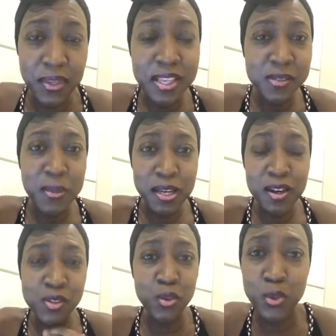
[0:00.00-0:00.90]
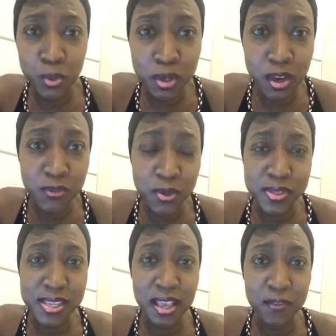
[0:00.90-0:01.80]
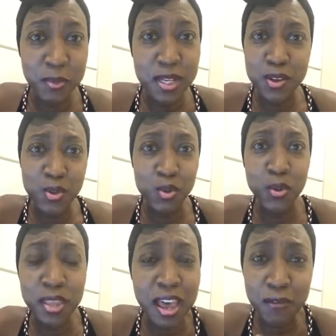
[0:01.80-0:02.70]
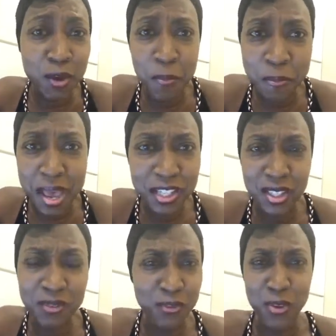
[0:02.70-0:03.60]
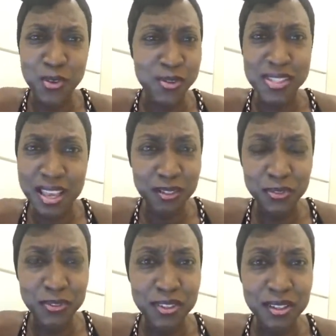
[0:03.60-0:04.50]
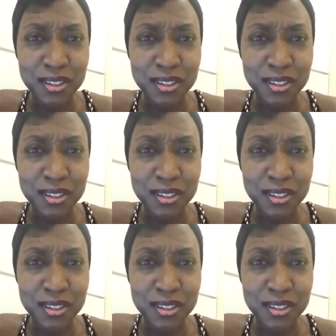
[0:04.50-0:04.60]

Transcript: it's because you don't love yourself, because you don't have compassion for yourself,